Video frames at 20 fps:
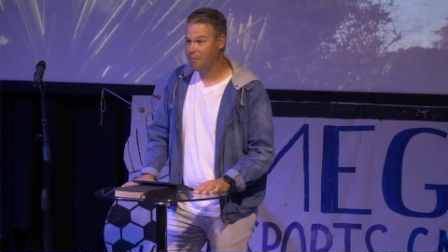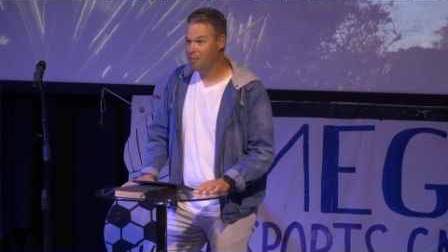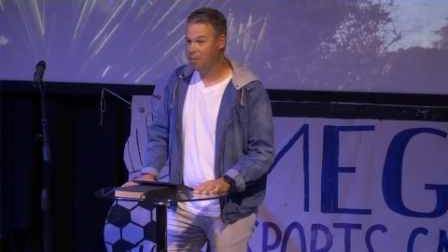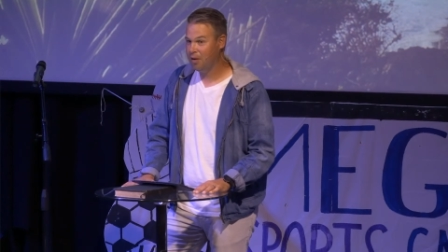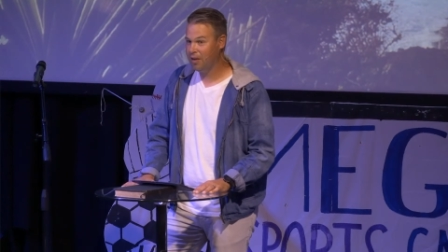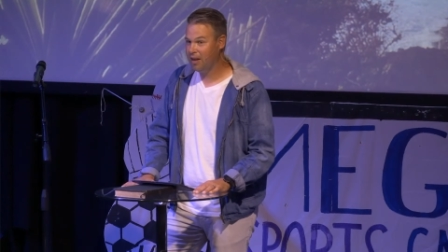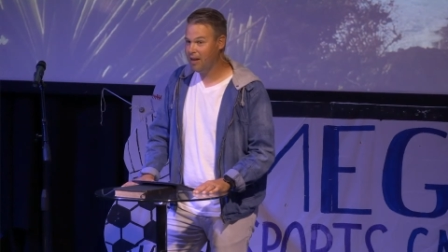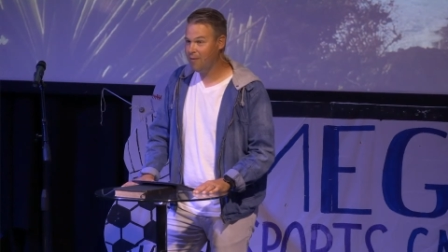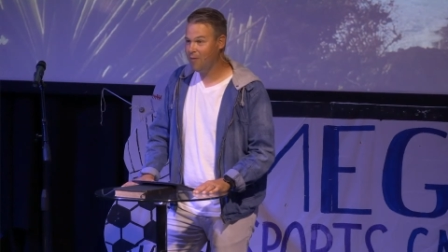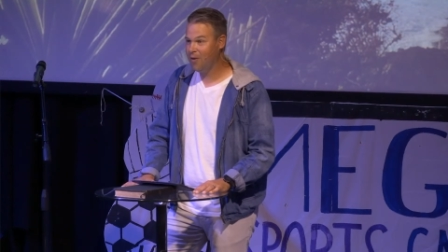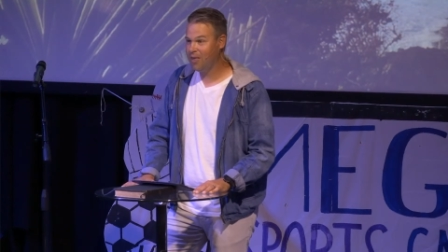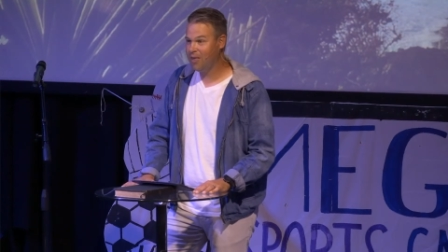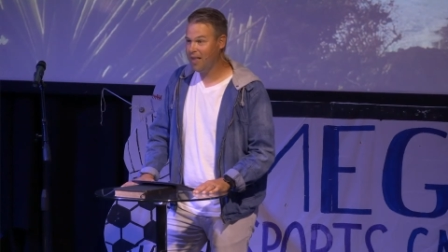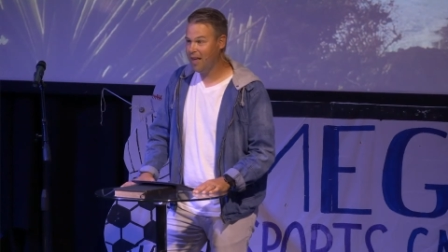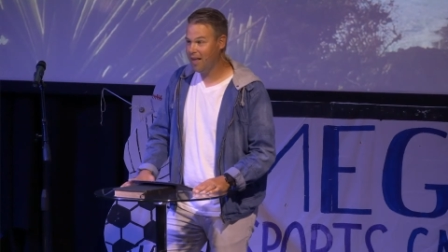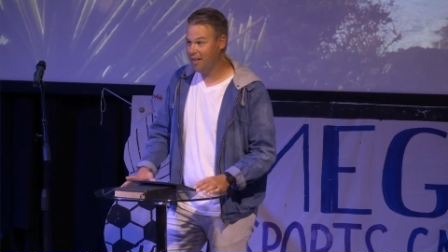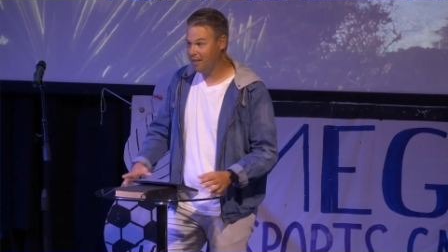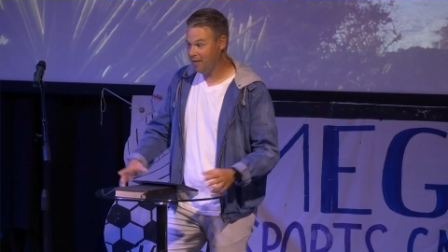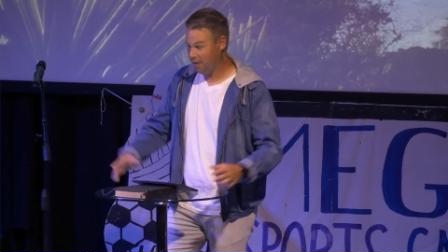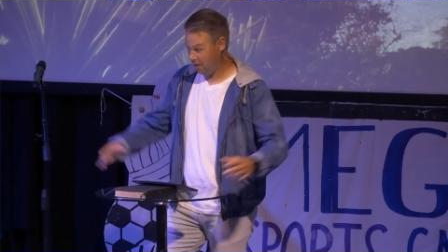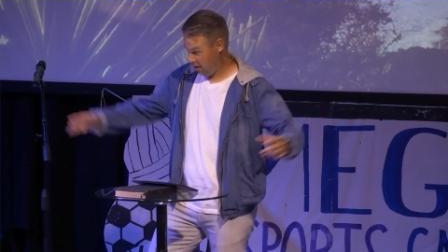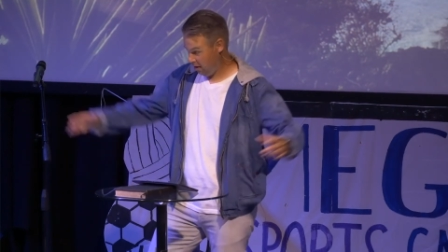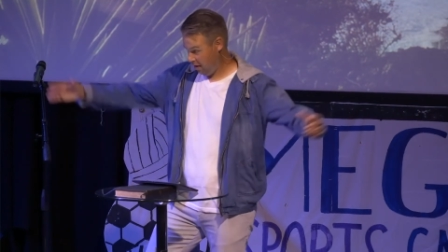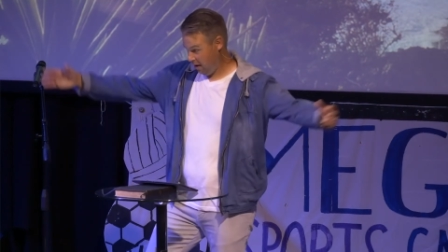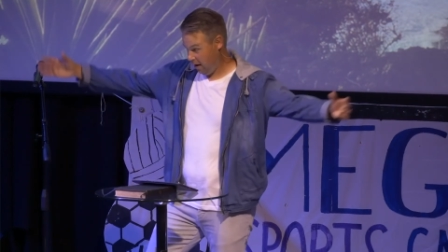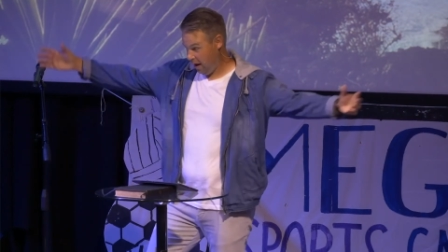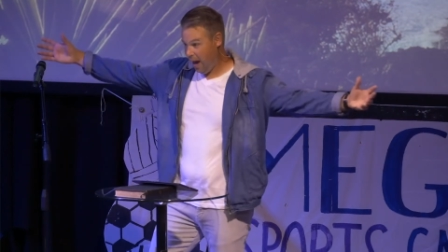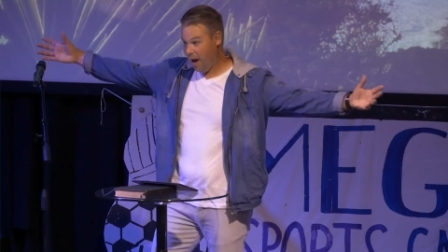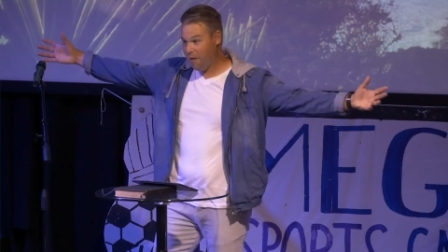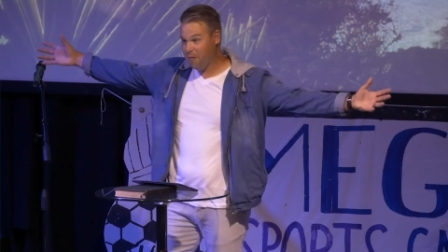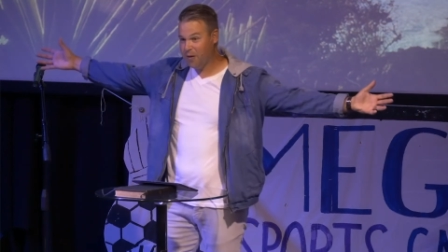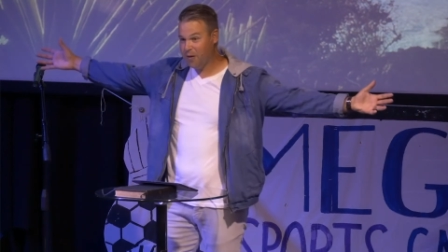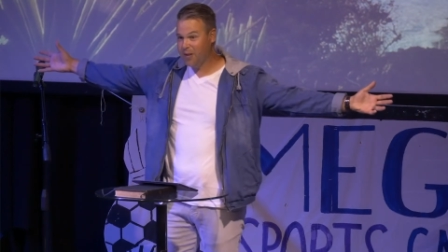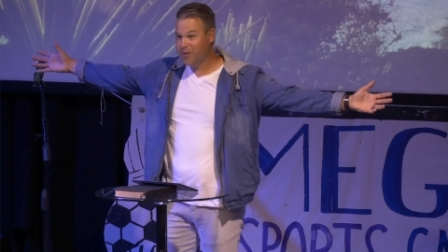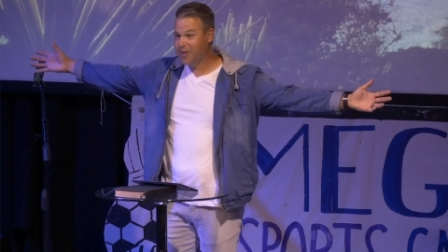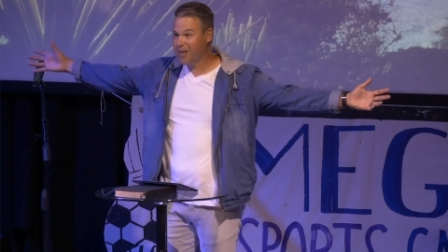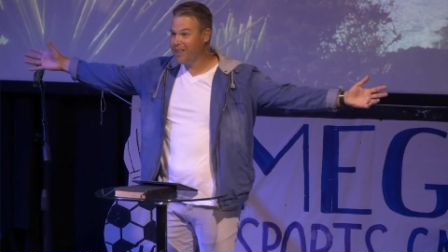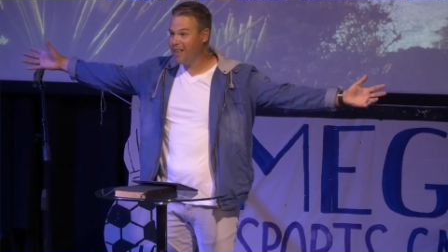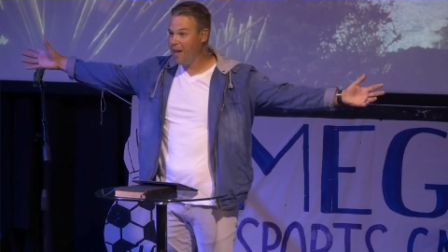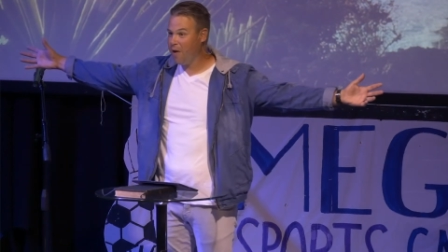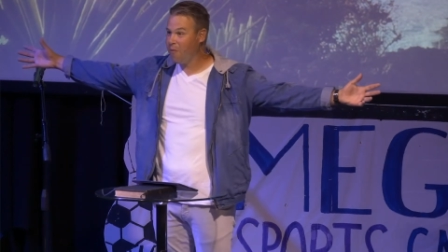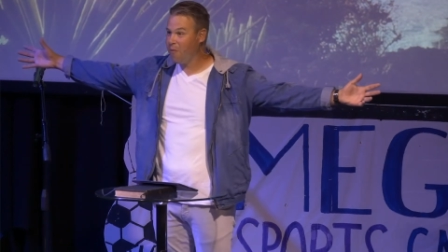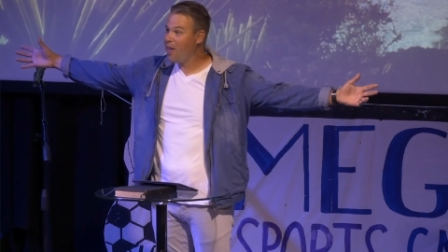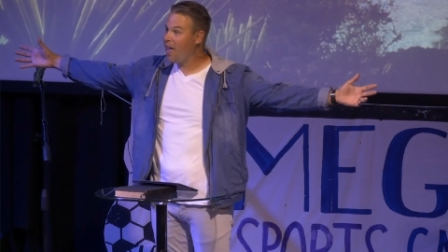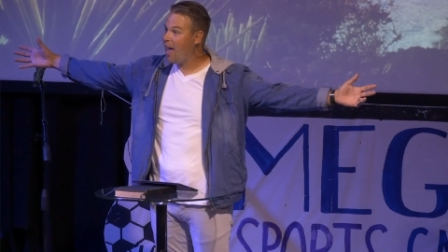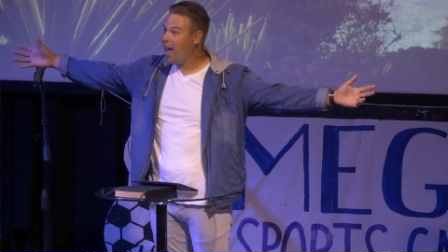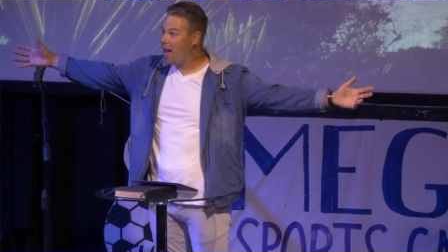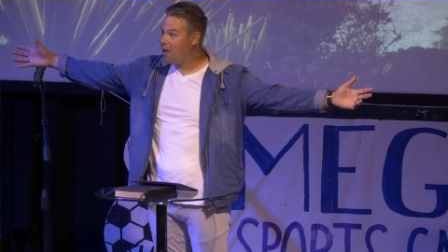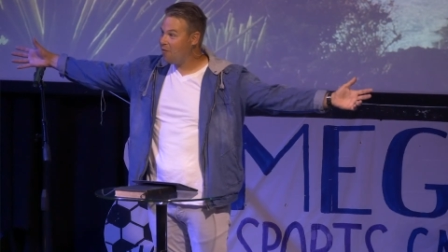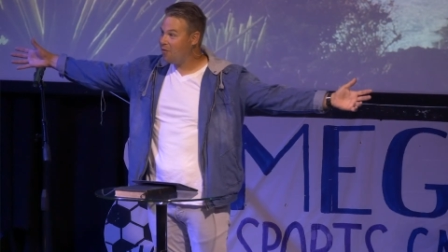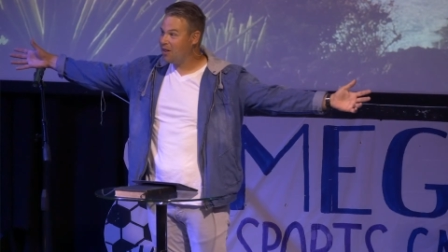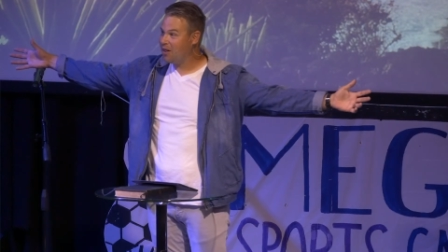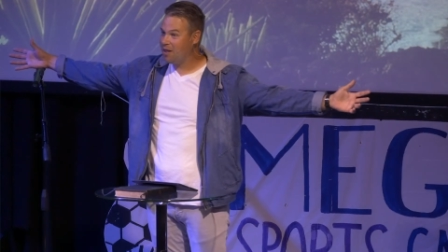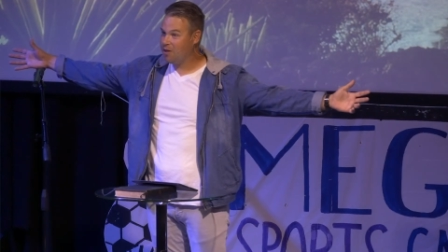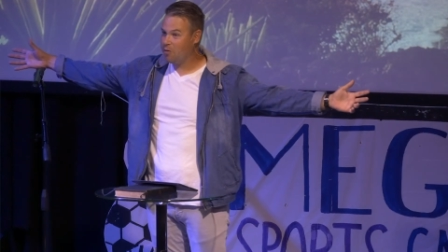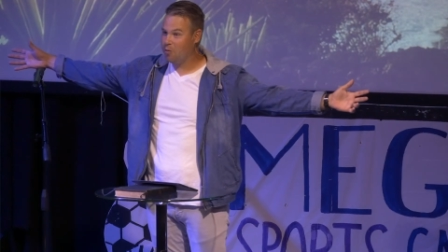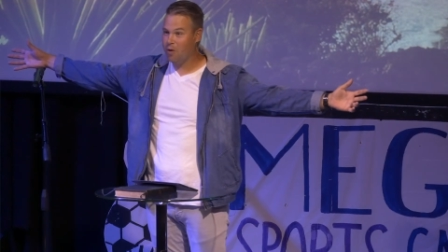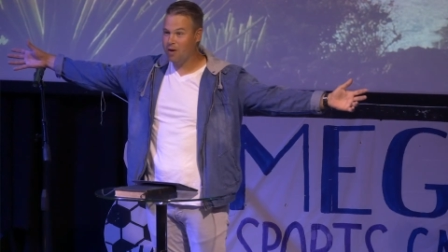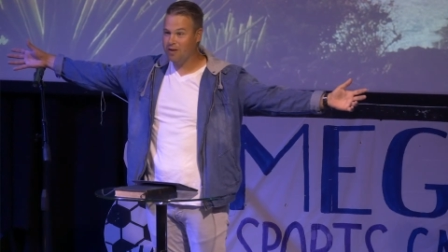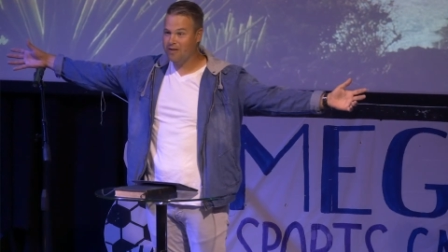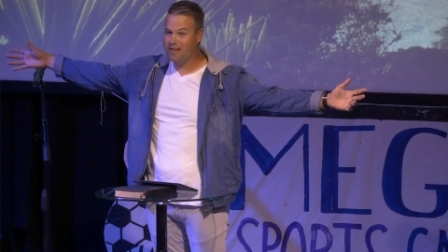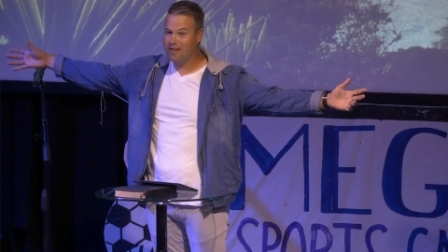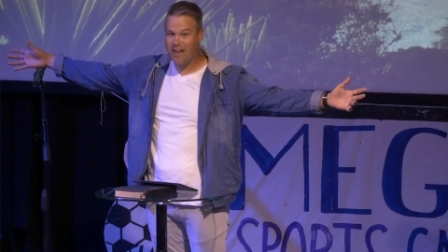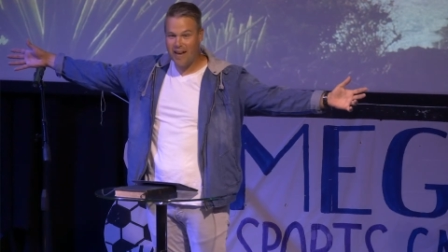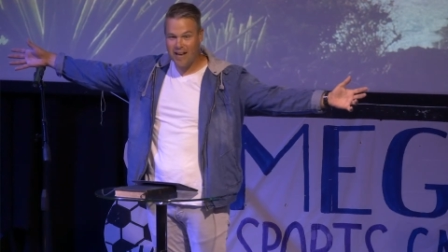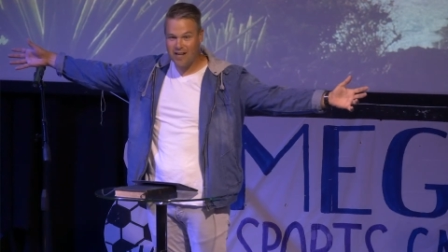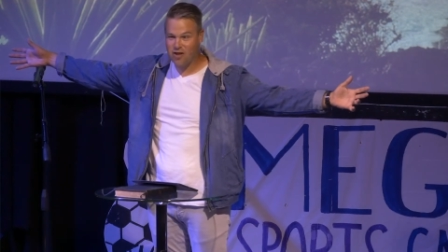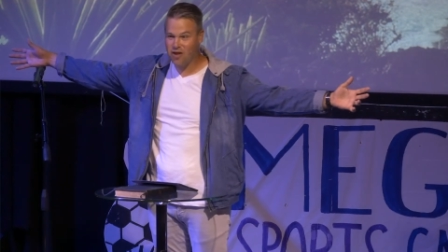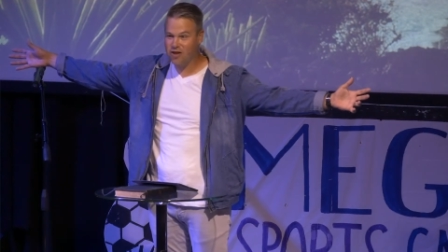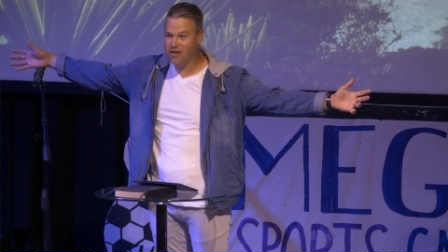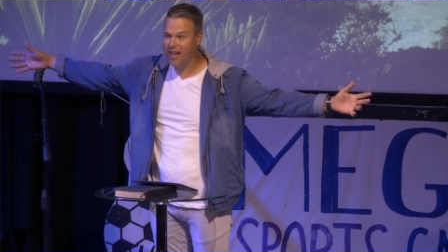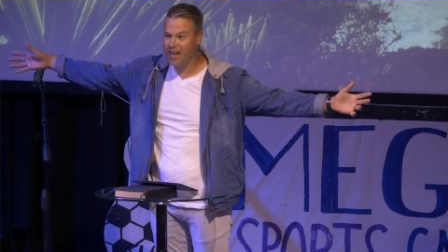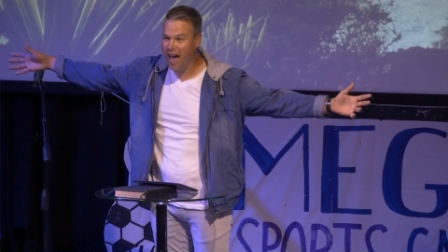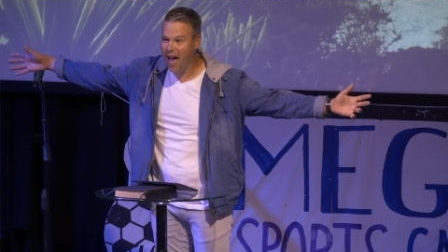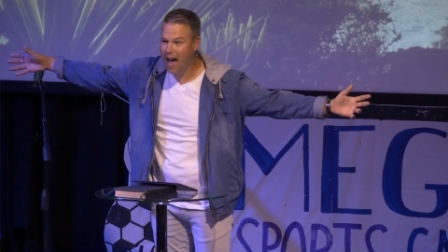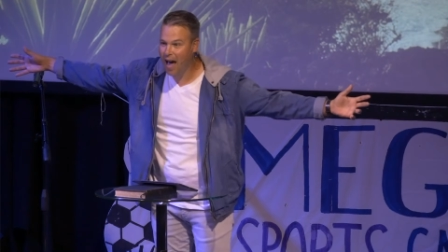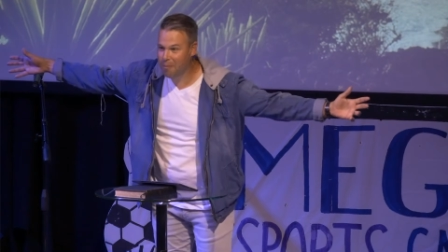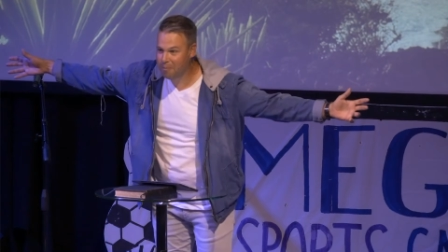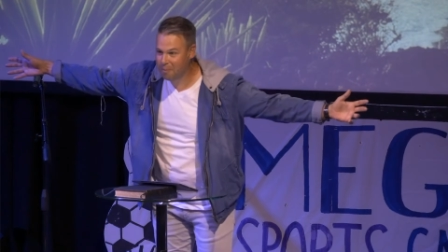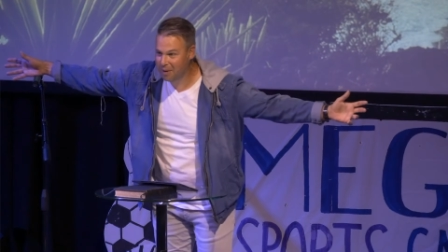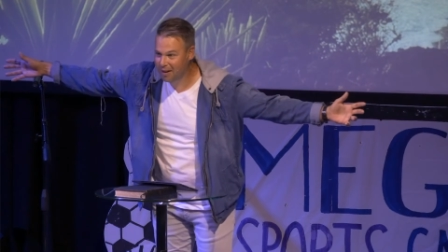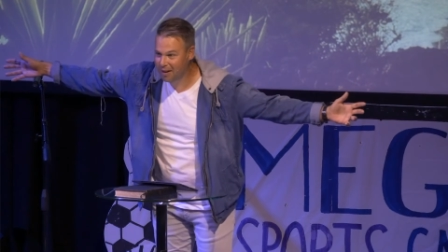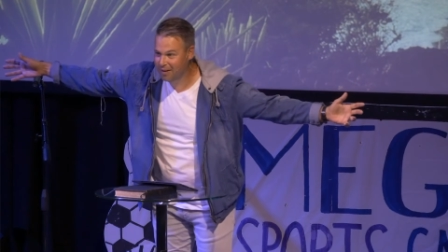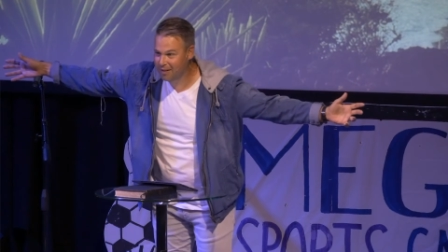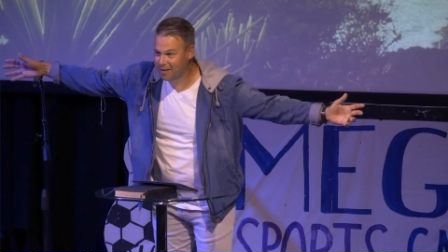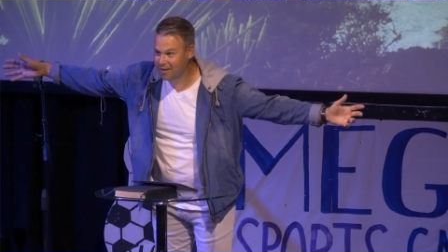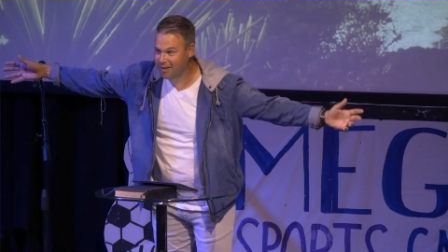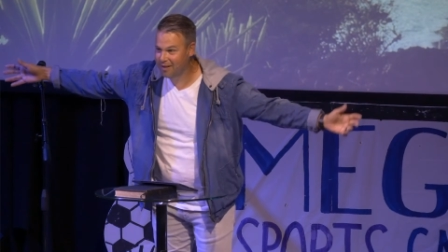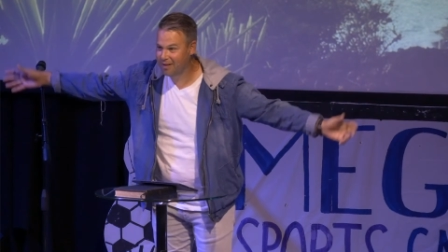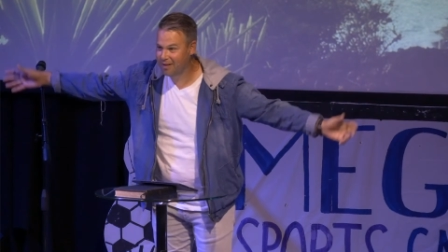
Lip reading: Believing that everything that we have in this world today just happened